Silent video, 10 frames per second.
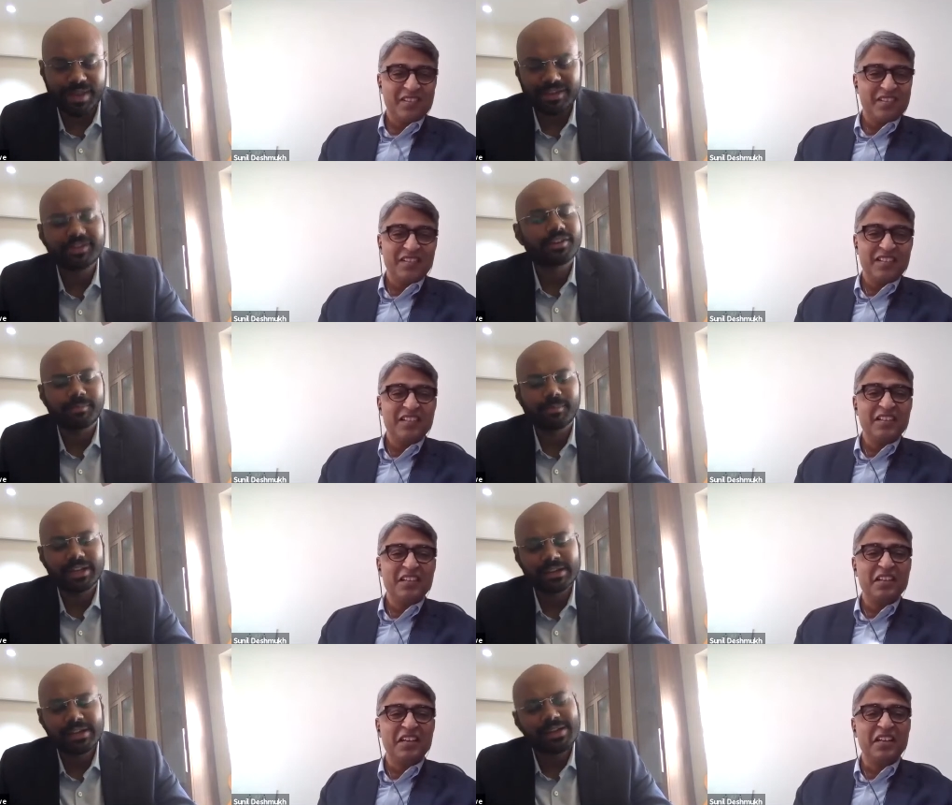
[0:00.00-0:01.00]
Speaker 1: mentored,
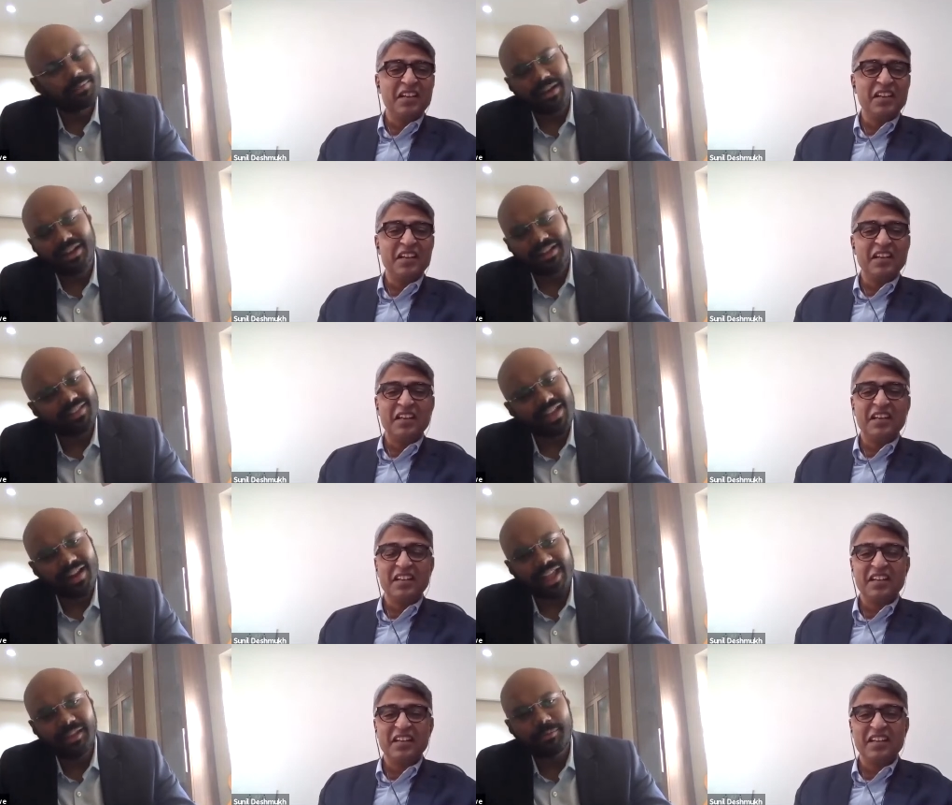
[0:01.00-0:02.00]
but but is
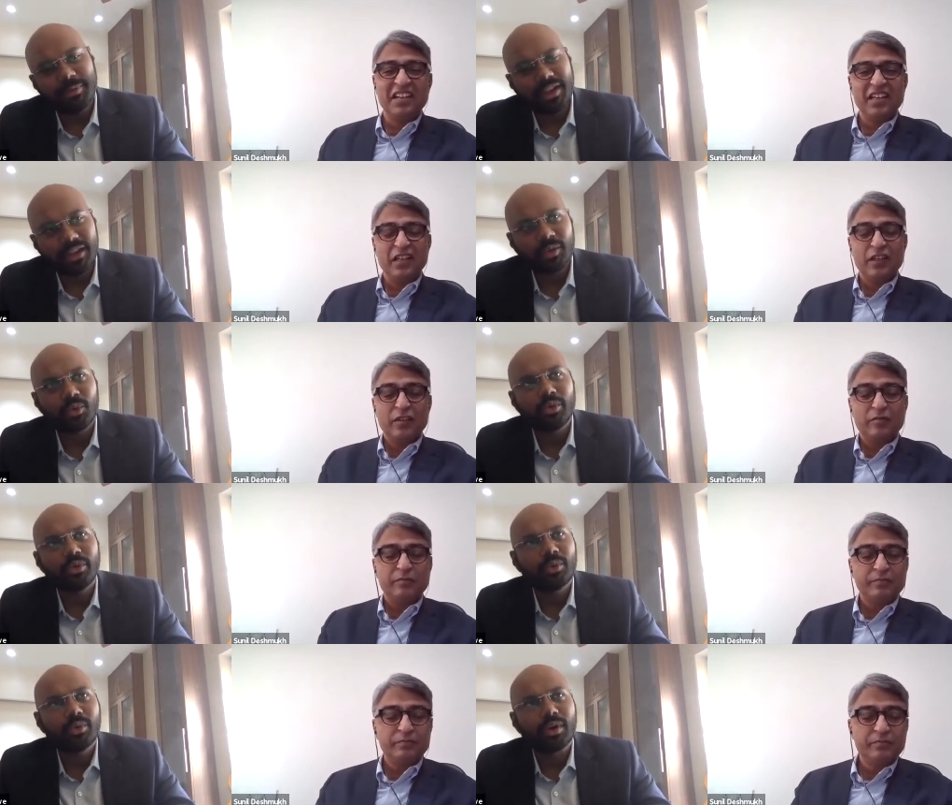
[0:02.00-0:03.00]
there anybody who
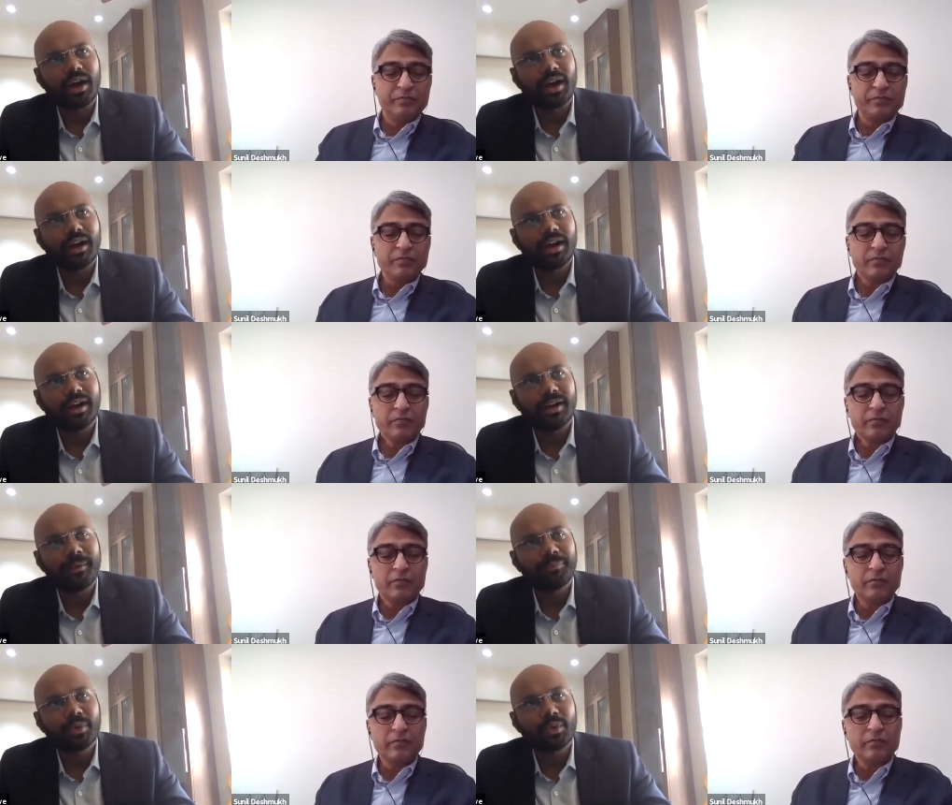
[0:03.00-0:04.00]

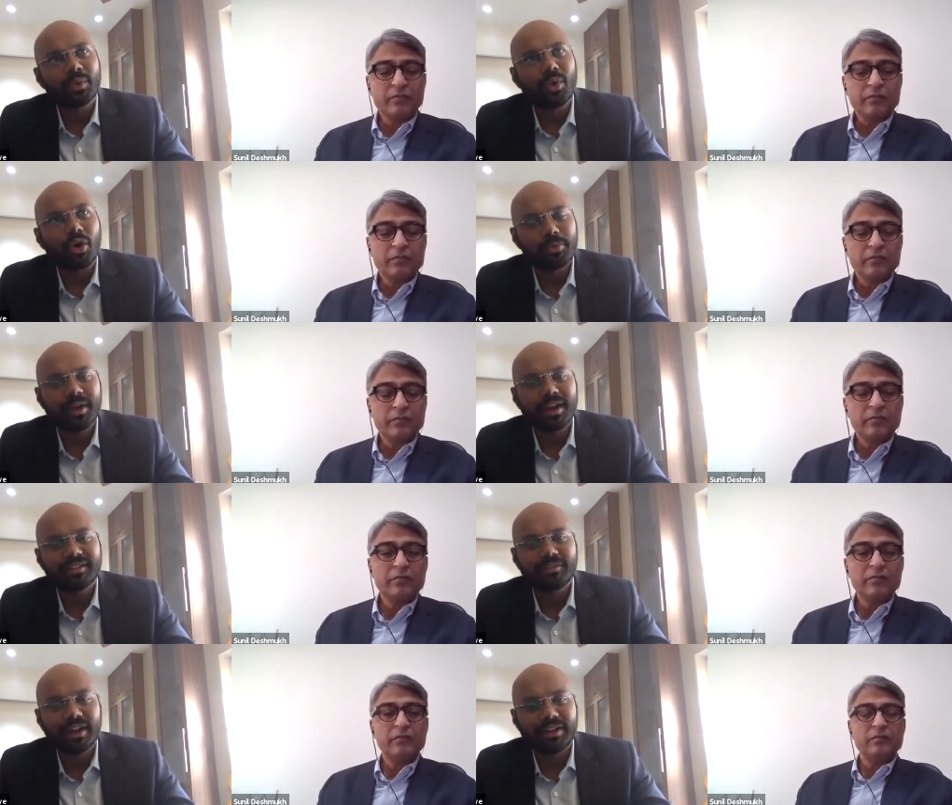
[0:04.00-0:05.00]
um, who
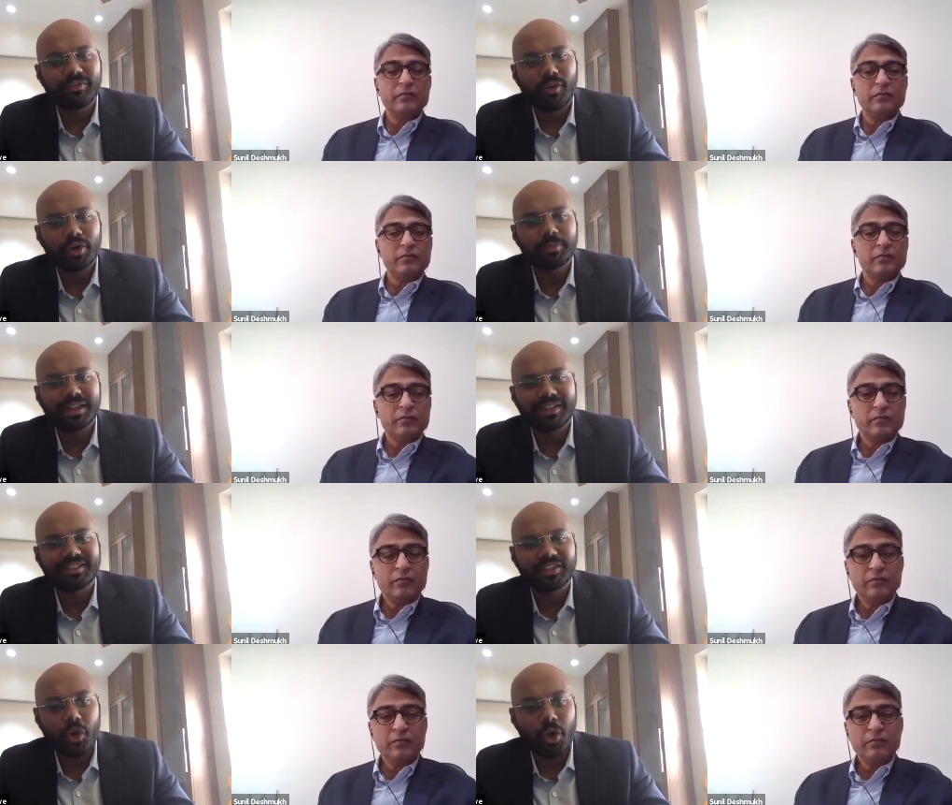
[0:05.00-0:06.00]
occupies a very fond
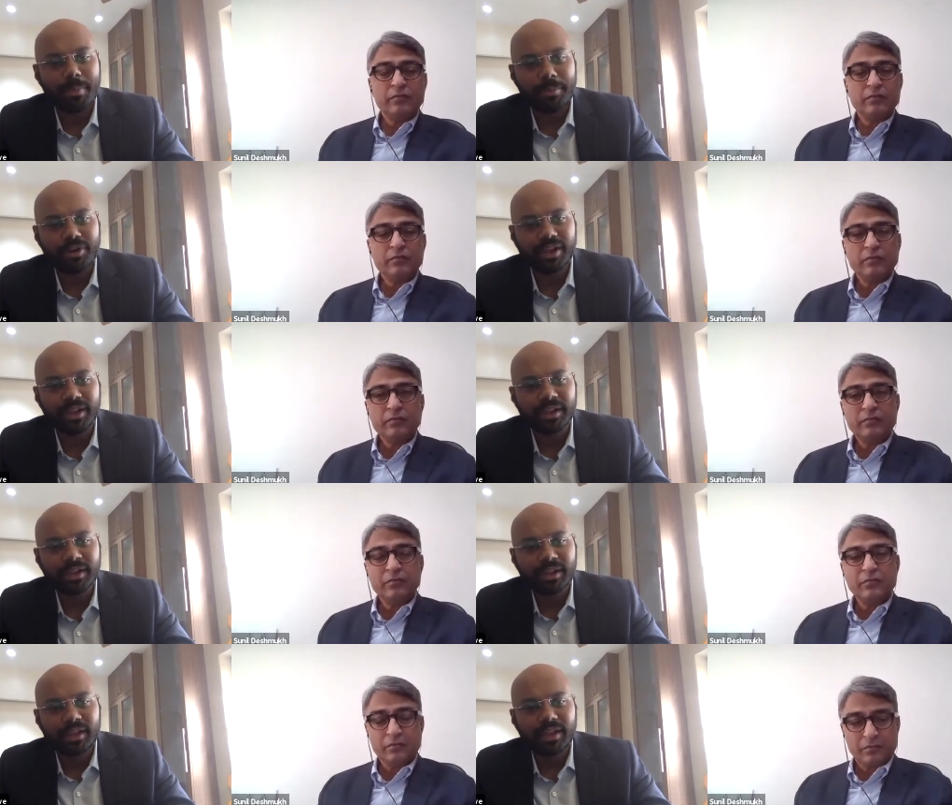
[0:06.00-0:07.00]
place in your memory,
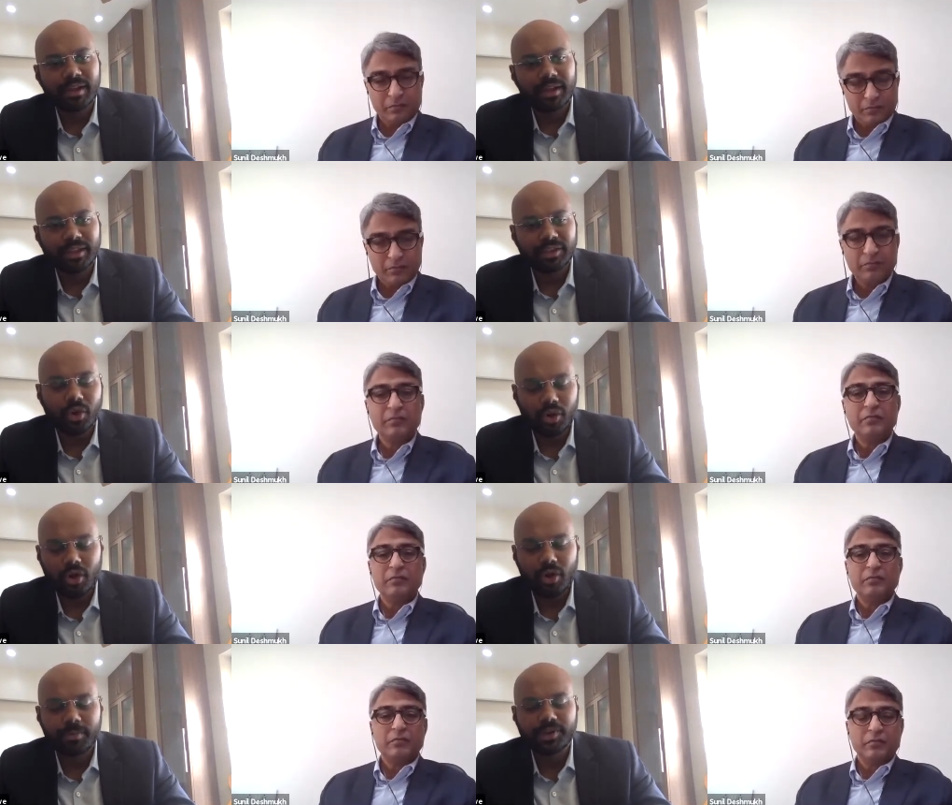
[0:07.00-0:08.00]
uh, in your
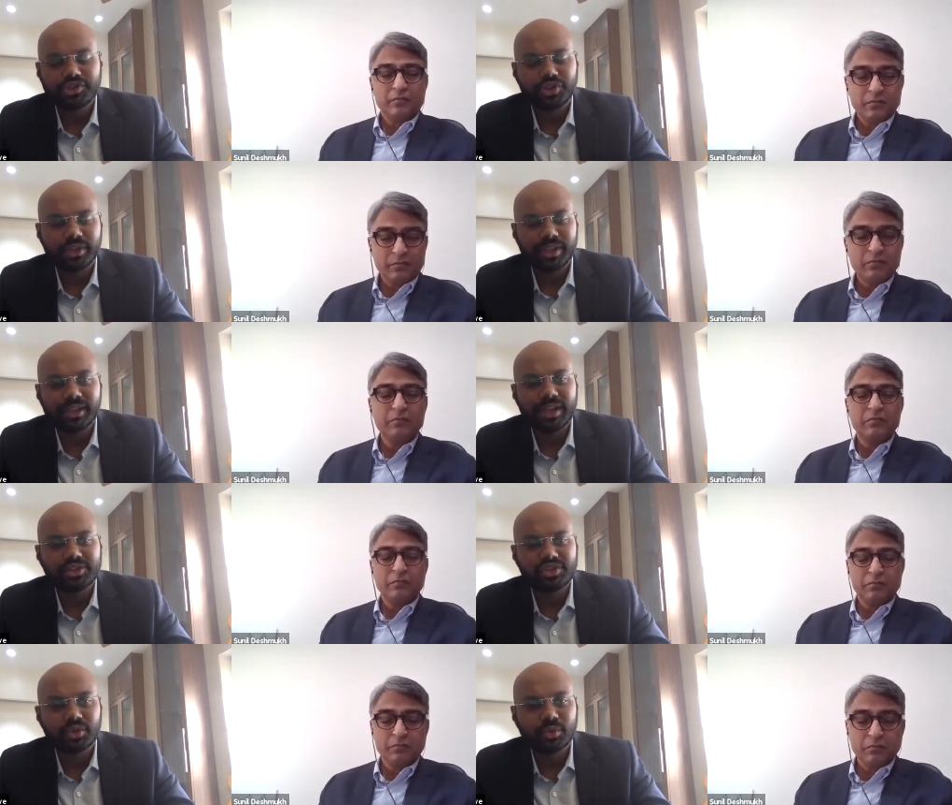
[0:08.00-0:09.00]
corporate journey
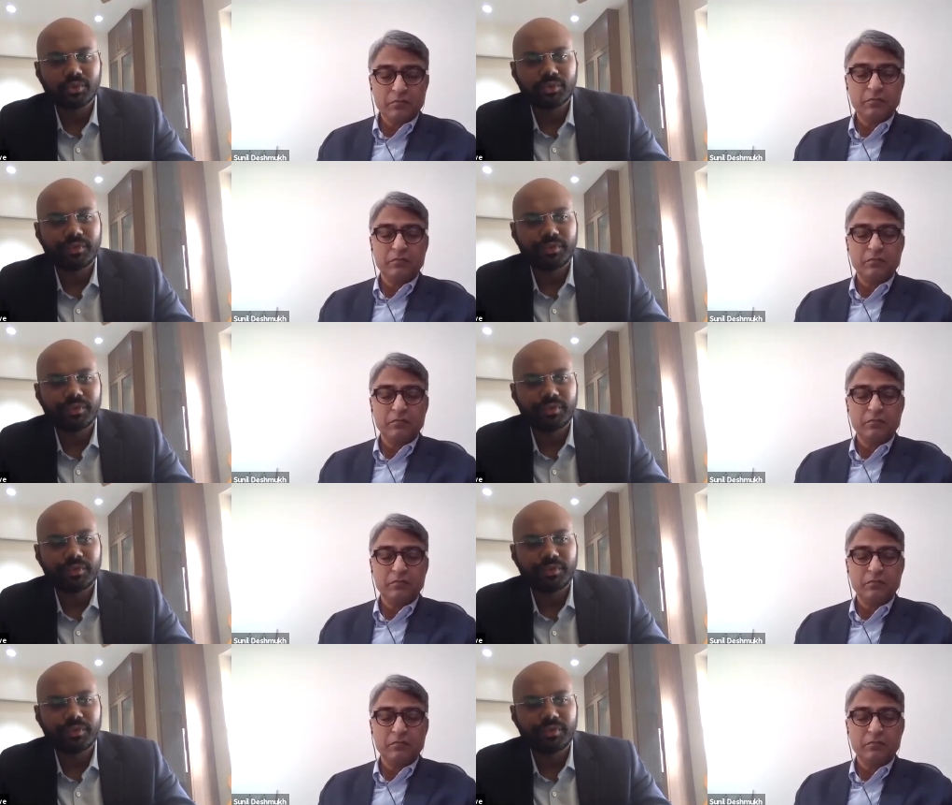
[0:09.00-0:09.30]
that you've